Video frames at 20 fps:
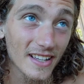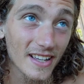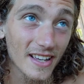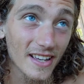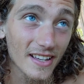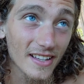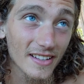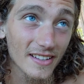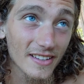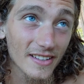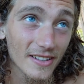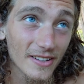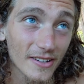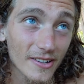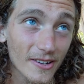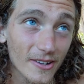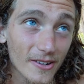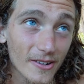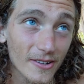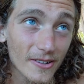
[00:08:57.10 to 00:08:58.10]
And
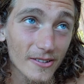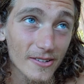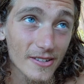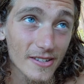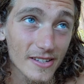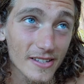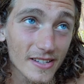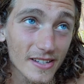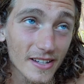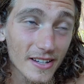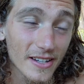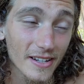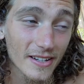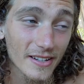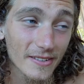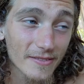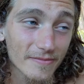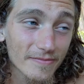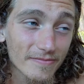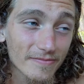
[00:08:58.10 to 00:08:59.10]
they're all just like,
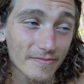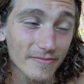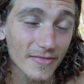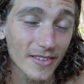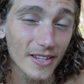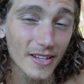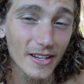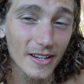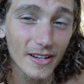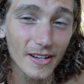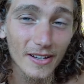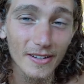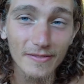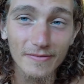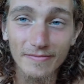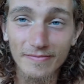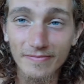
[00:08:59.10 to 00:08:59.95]
yeah,